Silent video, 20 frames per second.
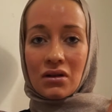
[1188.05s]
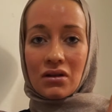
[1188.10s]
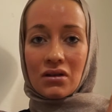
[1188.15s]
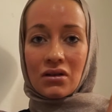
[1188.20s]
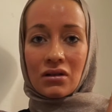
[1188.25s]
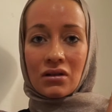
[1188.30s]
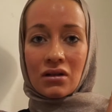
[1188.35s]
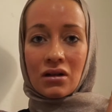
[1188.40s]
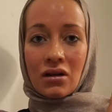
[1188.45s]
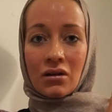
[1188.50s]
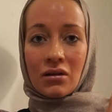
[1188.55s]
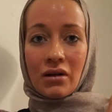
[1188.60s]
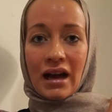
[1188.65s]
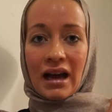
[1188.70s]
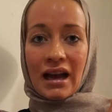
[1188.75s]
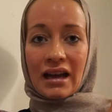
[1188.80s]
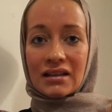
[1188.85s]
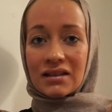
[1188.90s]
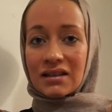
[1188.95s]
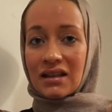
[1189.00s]
you know,
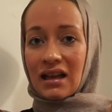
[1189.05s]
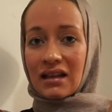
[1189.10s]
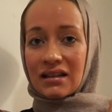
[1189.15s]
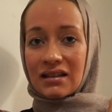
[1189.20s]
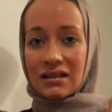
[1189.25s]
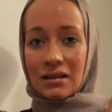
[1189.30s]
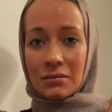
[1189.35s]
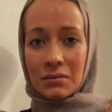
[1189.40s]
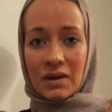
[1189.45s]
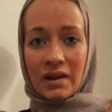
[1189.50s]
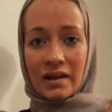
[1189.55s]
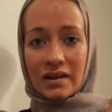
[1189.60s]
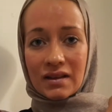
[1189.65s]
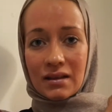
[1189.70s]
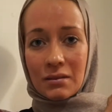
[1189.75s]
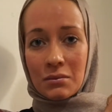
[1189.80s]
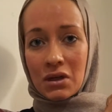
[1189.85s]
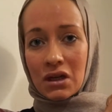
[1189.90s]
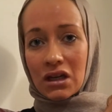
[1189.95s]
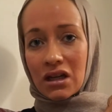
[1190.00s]
has had something
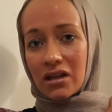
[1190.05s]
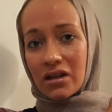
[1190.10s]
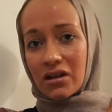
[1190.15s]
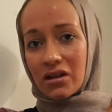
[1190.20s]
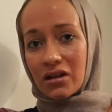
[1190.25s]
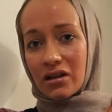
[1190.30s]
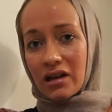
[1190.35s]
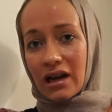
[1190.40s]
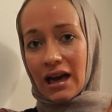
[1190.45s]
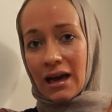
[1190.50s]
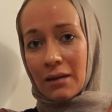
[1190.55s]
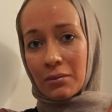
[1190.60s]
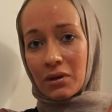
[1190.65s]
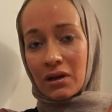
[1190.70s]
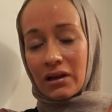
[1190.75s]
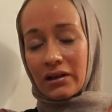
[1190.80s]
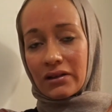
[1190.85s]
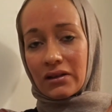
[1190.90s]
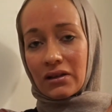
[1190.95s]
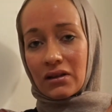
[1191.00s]
similar, you know,
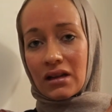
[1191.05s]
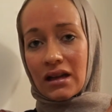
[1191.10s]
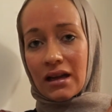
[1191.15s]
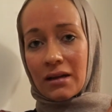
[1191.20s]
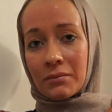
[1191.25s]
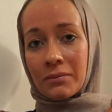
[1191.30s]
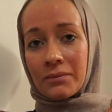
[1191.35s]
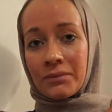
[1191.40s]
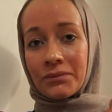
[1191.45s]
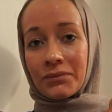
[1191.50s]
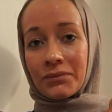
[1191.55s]
happening to them,